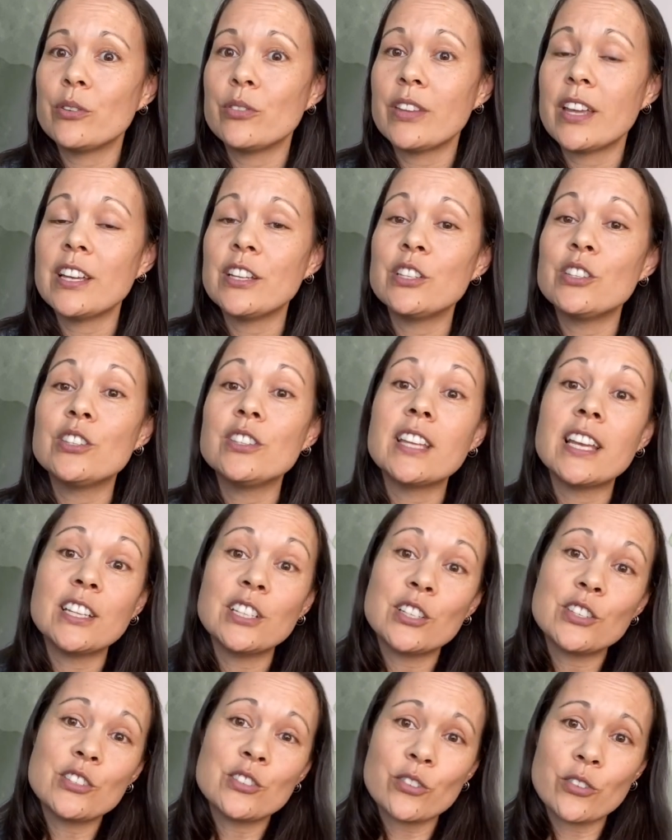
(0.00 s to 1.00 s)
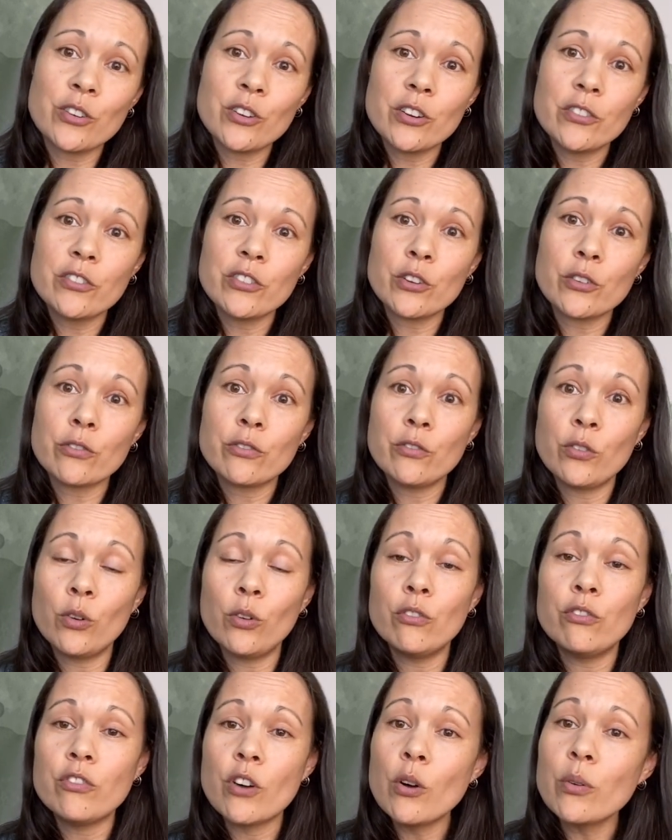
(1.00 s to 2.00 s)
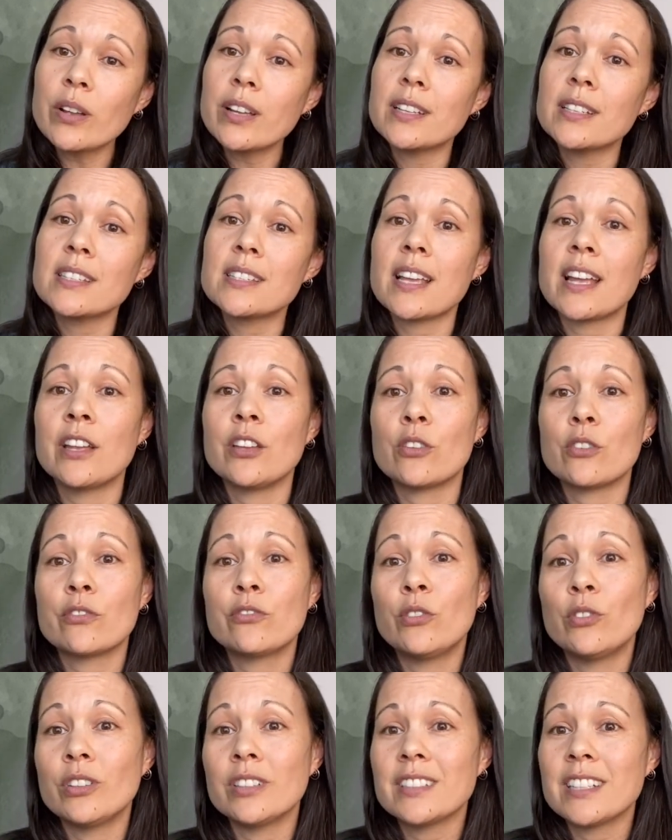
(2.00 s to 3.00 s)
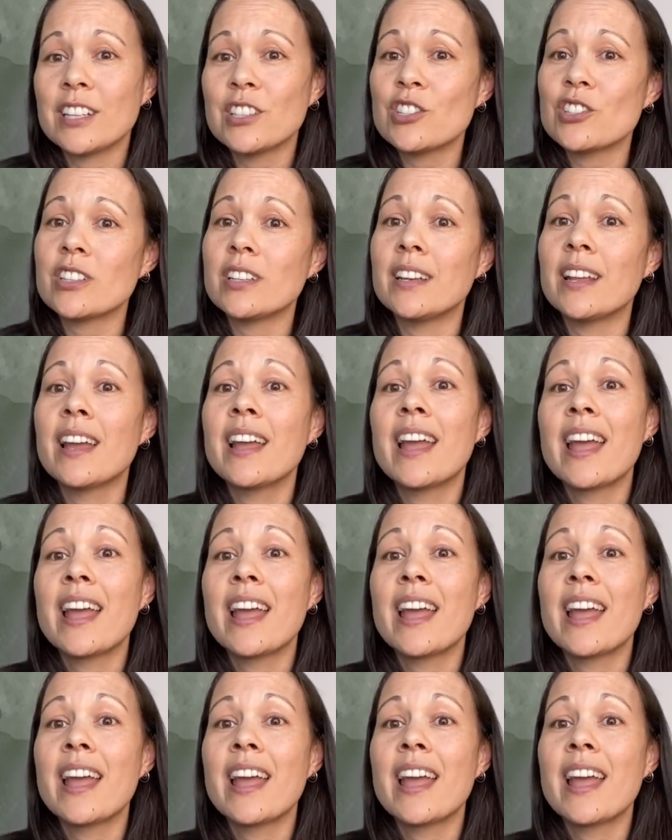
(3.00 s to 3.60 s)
They deserve your full focus and your full attention